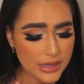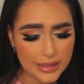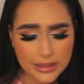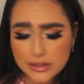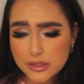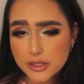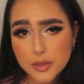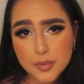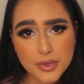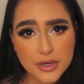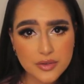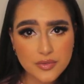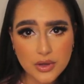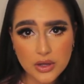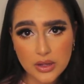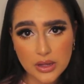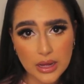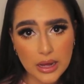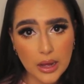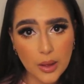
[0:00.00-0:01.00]
A little bit
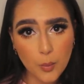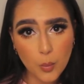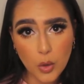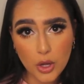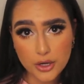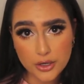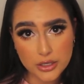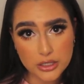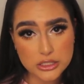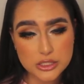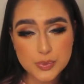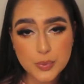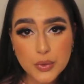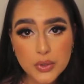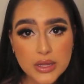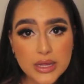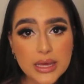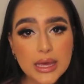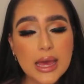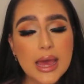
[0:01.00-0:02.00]
of water on a
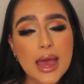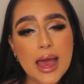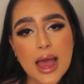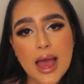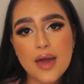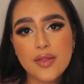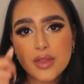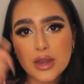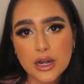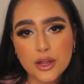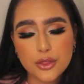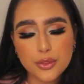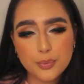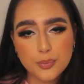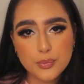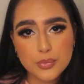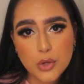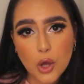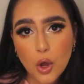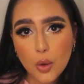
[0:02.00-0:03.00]
spoolie, and then I
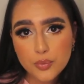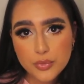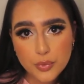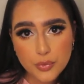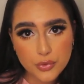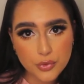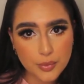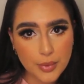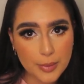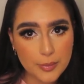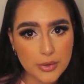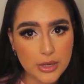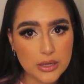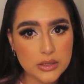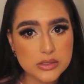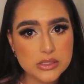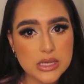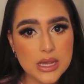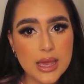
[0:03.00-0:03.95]
comb them through my brows,